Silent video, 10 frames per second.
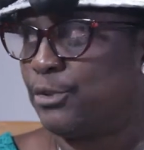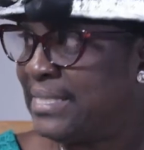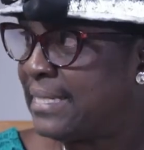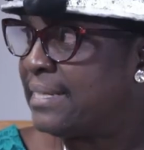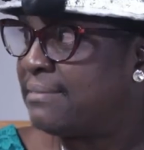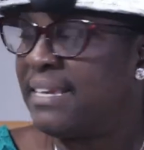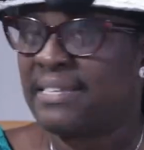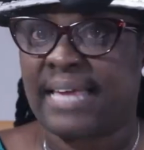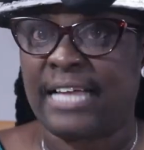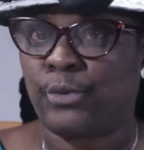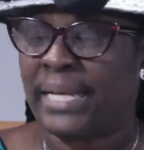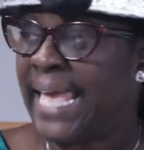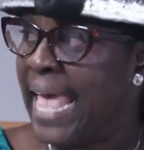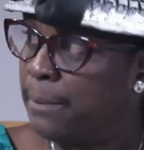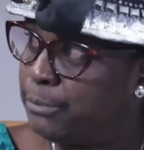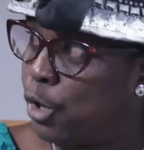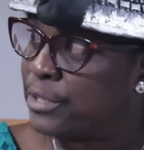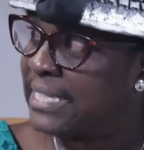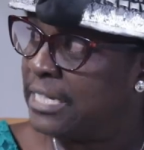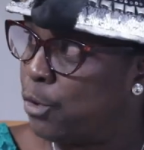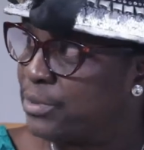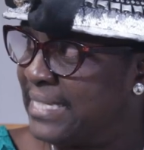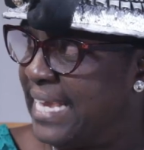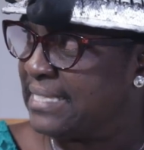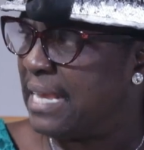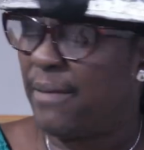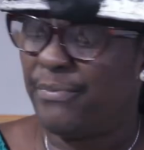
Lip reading: So these are the things that actually helped us in those days.